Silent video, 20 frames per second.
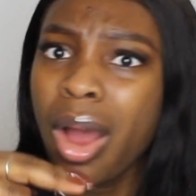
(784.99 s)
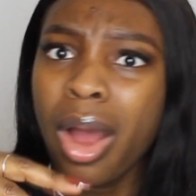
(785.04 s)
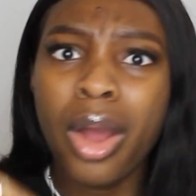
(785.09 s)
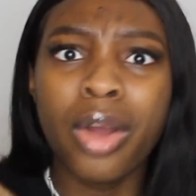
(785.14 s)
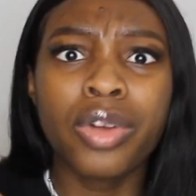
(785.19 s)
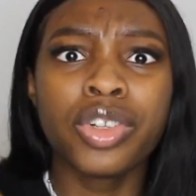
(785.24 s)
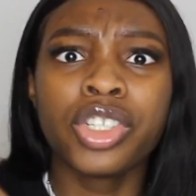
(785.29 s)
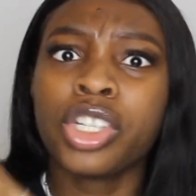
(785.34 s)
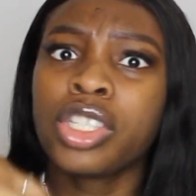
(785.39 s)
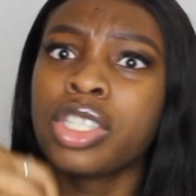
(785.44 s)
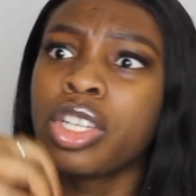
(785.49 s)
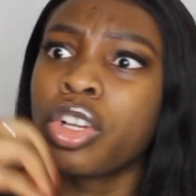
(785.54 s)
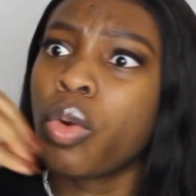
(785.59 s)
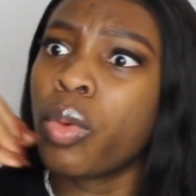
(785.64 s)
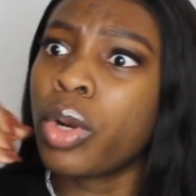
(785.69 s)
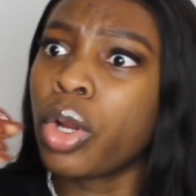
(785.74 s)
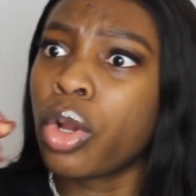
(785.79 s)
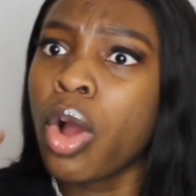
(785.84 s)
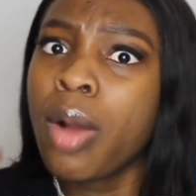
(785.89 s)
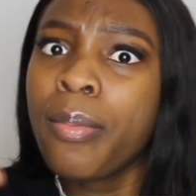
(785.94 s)
oh, she doesn't
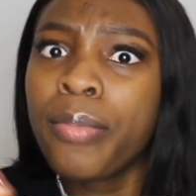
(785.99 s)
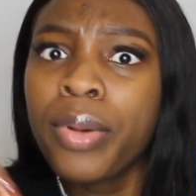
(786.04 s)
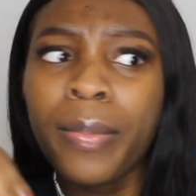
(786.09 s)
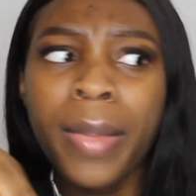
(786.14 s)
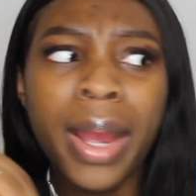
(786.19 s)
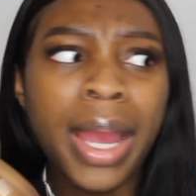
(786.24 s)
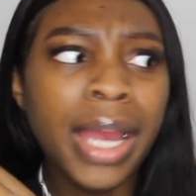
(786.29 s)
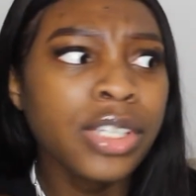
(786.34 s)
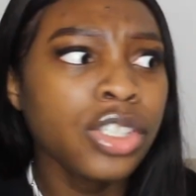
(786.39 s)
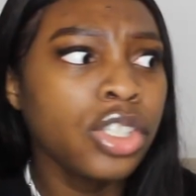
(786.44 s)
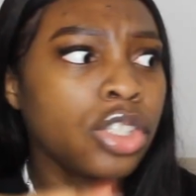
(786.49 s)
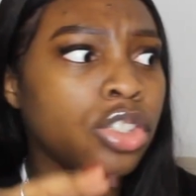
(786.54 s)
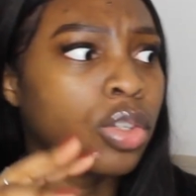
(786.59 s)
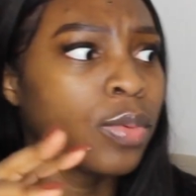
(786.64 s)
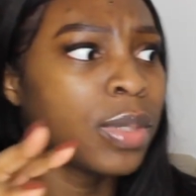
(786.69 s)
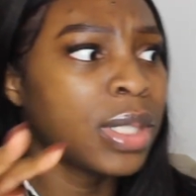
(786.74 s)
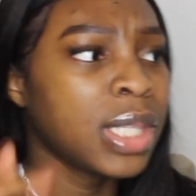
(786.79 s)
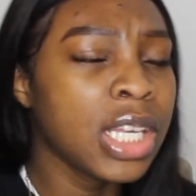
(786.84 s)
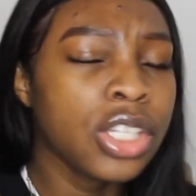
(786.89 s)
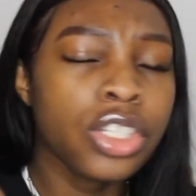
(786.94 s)
want to compromise, she's
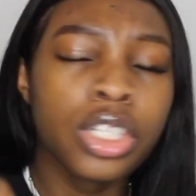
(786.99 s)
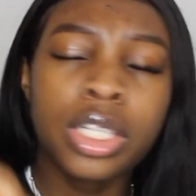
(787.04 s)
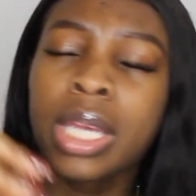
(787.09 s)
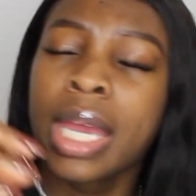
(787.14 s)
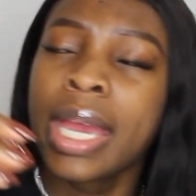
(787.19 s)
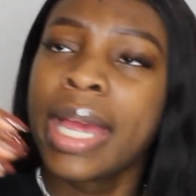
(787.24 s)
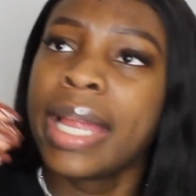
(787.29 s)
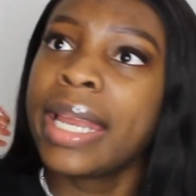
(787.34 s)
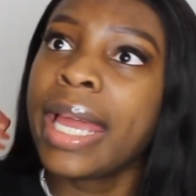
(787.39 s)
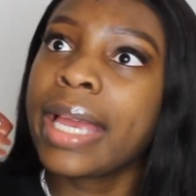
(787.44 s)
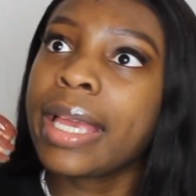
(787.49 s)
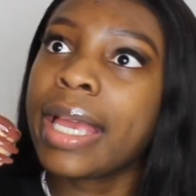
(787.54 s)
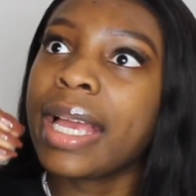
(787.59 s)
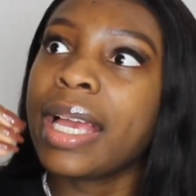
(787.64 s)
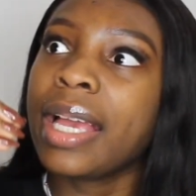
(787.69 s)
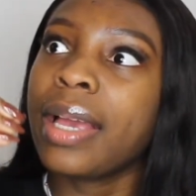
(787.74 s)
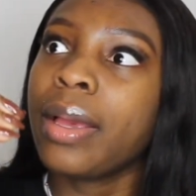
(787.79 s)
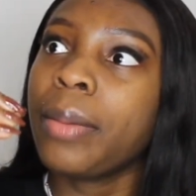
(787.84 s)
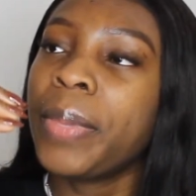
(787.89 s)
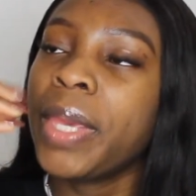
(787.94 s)
doing this,
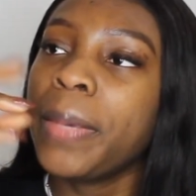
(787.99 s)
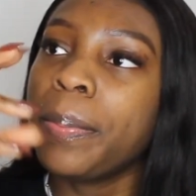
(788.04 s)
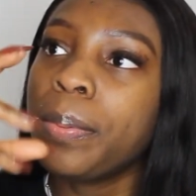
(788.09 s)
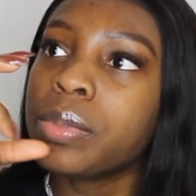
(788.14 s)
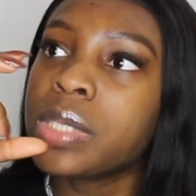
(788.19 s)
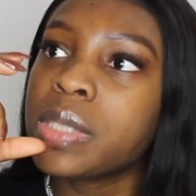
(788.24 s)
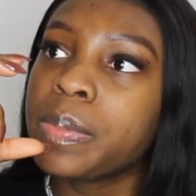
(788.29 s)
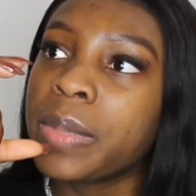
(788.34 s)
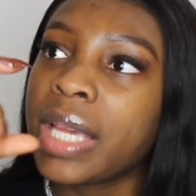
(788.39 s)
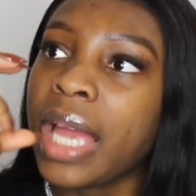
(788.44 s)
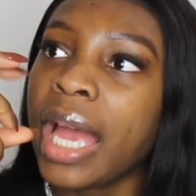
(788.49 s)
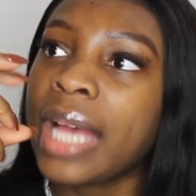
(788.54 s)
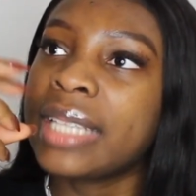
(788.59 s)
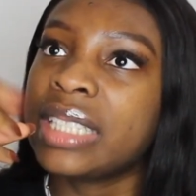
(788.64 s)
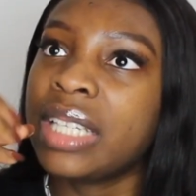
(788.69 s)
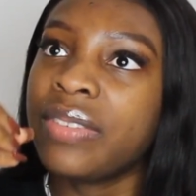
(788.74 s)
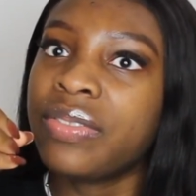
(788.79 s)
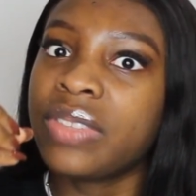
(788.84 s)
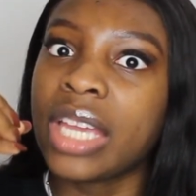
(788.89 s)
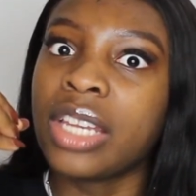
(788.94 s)
like, people speak
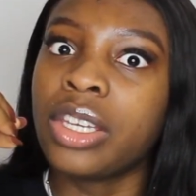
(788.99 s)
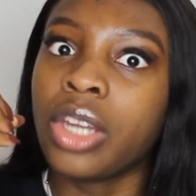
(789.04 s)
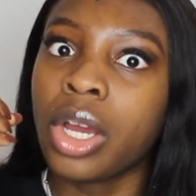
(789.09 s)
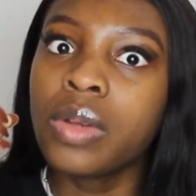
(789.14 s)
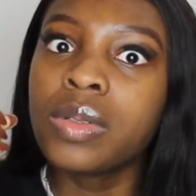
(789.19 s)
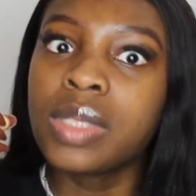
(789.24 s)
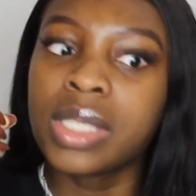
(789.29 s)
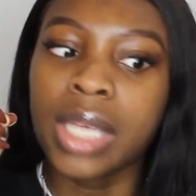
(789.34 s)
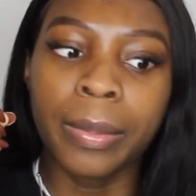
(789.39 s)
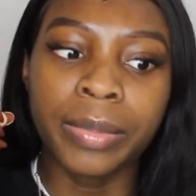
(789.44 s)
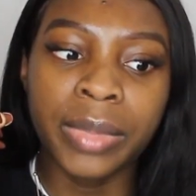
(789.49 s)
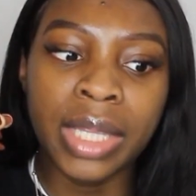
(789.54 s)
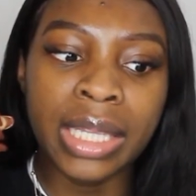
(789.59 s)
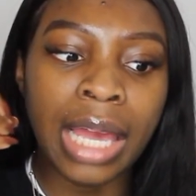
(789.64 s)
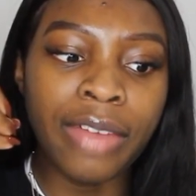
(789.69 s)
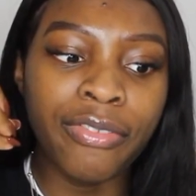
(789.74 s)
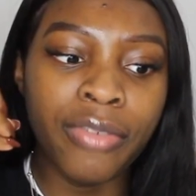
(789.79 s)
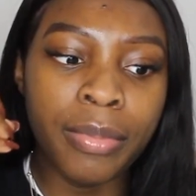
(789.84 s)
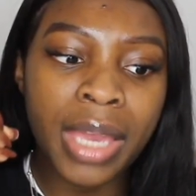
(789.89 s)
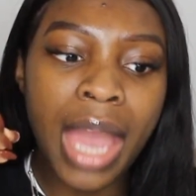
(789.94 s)
as if they know something.
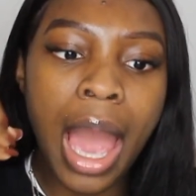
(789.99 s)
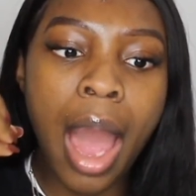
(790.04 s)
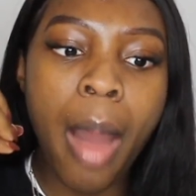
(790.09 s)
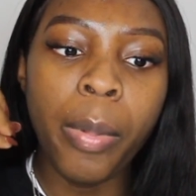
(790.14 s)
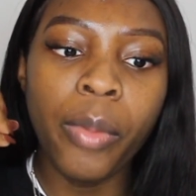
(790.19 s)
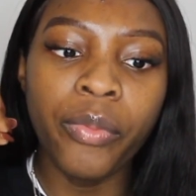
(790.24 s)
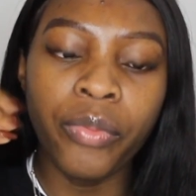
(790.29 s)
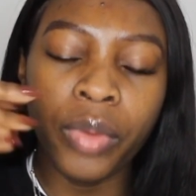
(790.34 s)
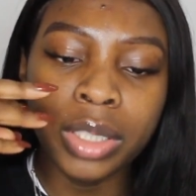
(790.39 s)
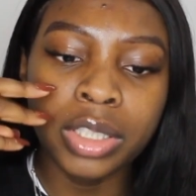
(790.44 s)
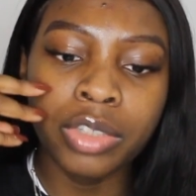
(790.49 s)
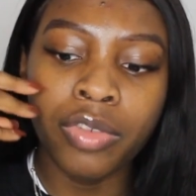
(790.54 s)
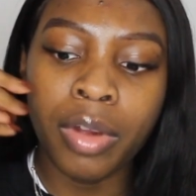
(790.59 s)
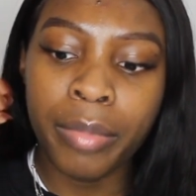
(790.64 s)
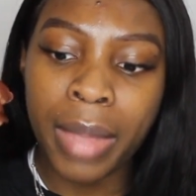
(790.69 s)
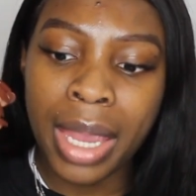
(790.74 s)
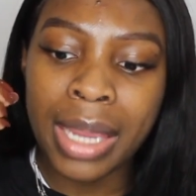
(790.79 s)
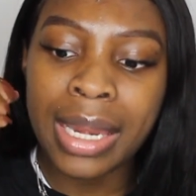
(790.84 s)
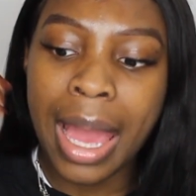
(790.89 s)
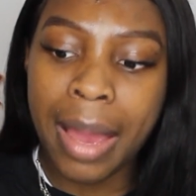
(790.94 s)
Like, for me, I'll prefer to
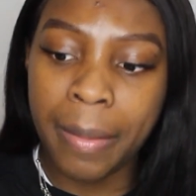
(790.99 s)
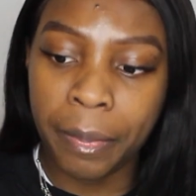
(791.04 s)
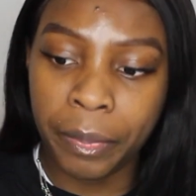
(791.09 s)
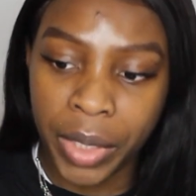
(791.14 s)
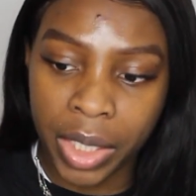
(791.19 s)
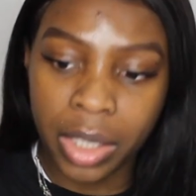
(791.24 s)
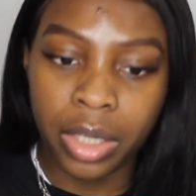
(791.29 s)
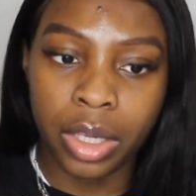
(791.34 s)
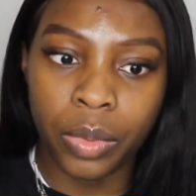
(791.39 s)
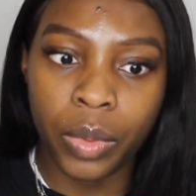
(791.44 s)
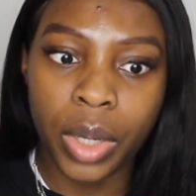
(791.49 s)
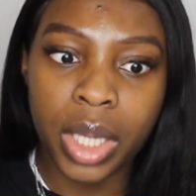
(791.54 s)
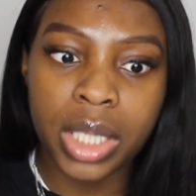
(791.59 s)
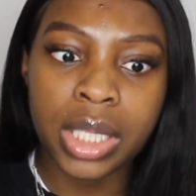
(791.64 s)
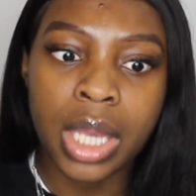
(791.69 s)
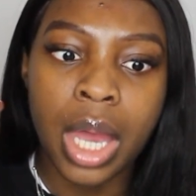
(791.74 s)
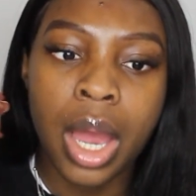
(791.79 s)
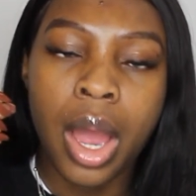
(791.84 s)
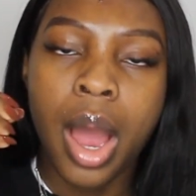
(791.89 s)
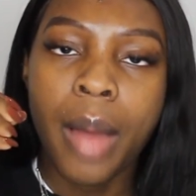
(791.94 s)
remain
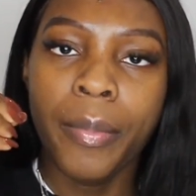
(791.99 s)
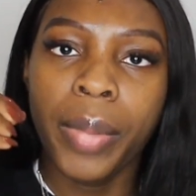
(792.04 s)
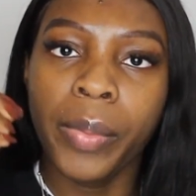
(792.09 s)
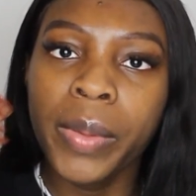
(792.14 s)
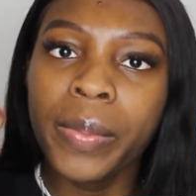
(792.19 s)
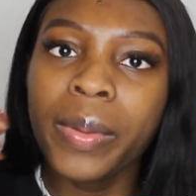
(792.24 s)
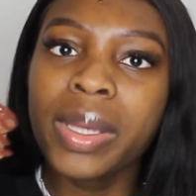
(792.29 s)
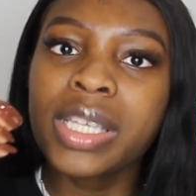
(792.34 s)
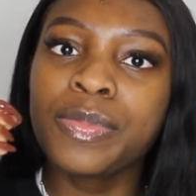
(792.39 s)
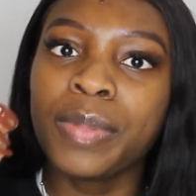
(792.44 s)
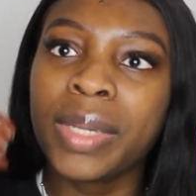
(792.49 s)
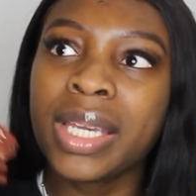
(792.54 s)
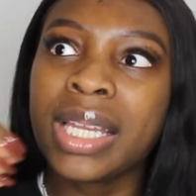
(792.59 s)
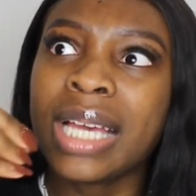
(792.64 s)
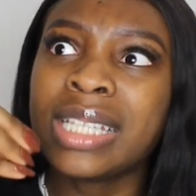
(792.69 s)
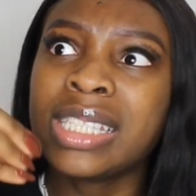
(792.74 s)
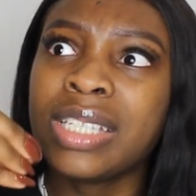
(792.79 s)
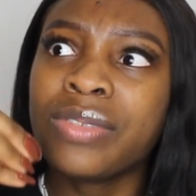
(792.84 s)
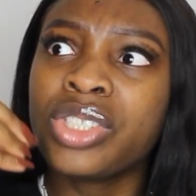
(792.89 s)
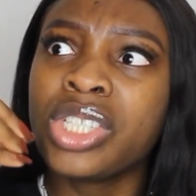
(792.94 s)
ambiguous, but people are
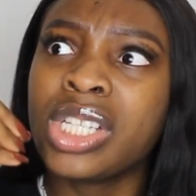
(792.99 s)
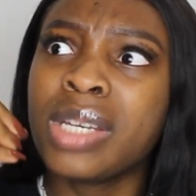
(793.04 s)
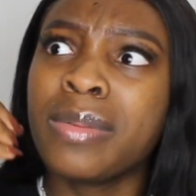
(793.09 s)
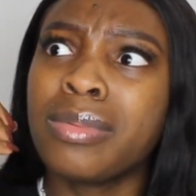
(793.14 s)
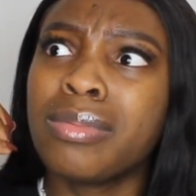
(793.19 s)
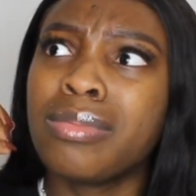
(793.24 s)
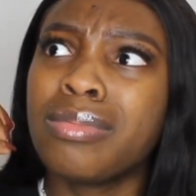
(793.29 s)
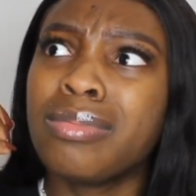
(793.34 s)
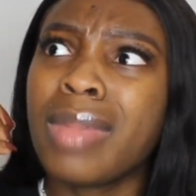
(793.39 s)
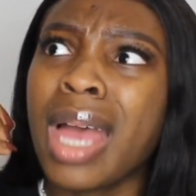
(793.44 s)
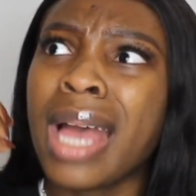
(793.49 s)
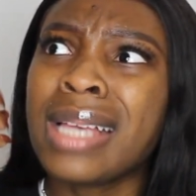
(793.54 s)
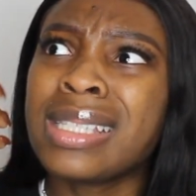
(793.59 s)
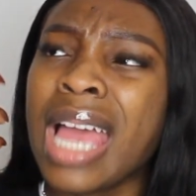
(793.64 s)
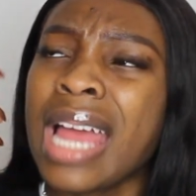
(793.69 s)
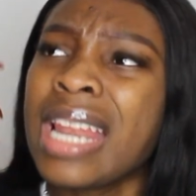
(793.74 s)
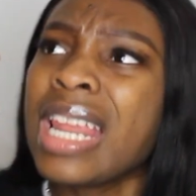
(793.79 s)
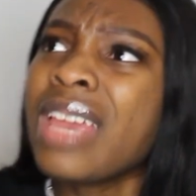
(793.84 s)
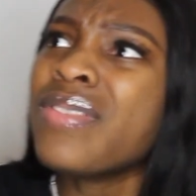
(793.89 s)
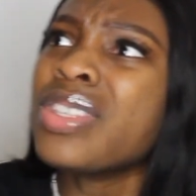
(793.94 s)
speaking as if
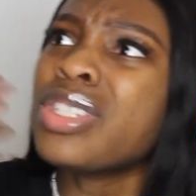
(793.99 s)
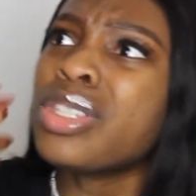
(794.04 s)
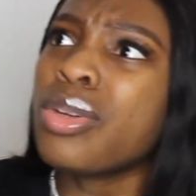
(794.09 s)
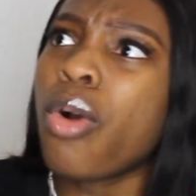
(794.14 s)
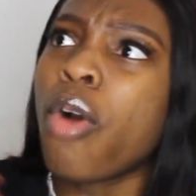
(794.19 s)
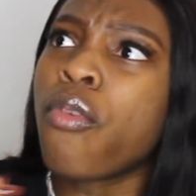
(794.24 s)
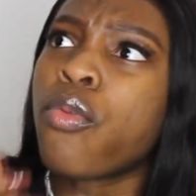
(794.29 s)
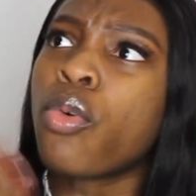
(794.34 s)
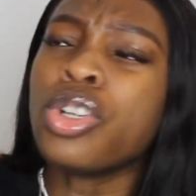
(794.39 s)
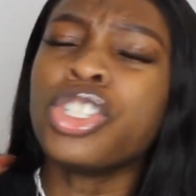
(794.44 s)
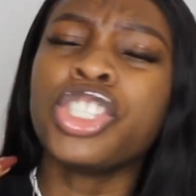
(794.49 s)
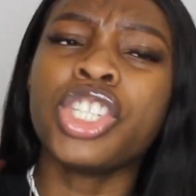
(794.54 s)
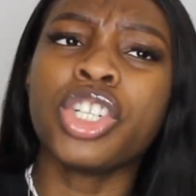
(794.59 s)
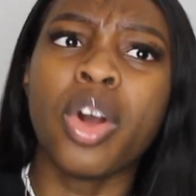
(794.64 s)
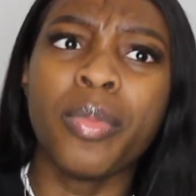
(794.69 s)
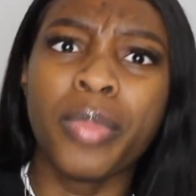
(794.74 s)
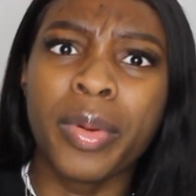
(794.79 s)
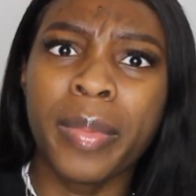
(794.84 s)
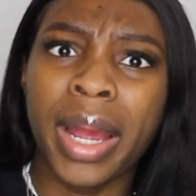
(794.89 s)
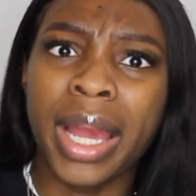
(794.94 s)
and even still, of course she
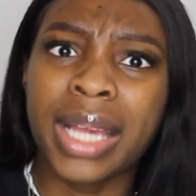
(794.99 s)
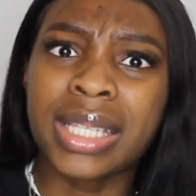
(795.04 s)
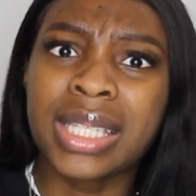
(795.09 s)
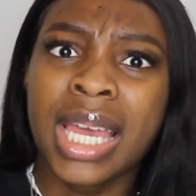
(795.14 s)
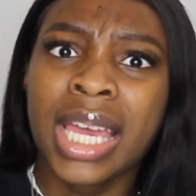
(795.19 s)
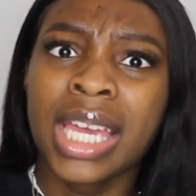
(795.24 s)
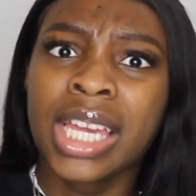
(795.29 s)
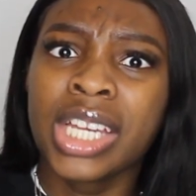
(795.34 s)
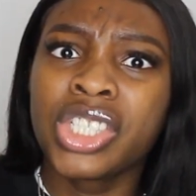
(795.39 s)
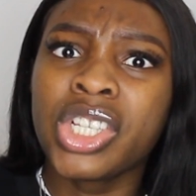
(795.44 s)
compromised.